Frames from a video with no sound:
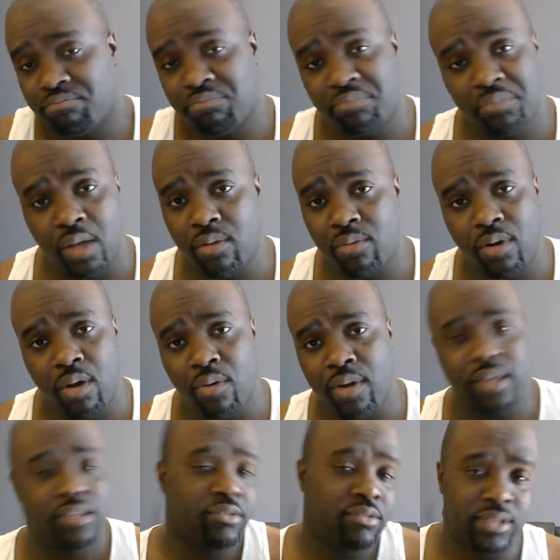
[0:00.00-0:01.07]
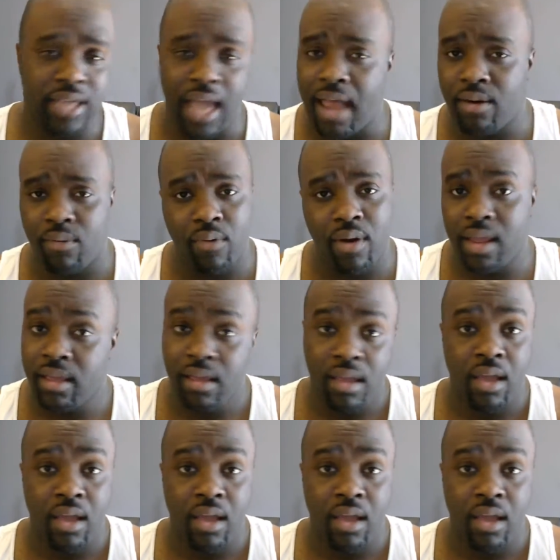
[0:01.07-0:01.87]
No issues. Got in the ring.